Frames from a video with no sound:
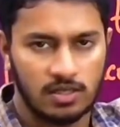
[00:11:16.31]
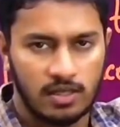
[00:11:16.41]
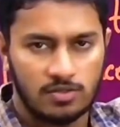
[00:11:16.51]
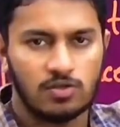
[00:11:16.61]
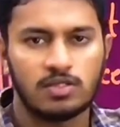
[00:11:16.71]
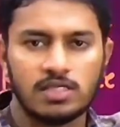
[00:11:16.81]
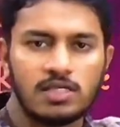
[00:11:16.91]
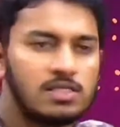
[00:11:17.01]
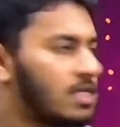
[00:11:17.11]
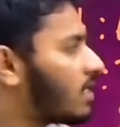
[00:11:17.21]
So this
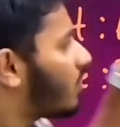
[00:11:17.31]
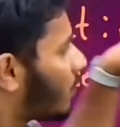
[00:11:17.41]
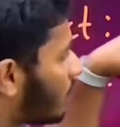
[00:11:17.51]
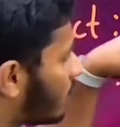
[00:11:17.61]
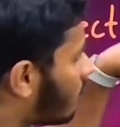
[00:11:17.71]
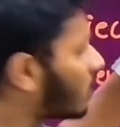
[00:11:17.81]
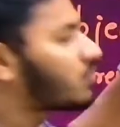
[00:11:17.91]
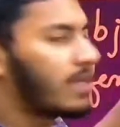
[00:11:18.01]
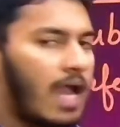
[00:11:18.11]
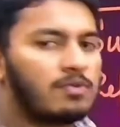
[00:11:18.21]
is what
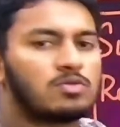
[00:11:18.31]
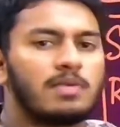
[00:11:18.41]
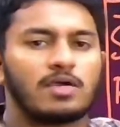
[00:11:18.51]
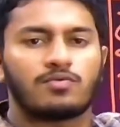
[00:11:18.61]
we have to make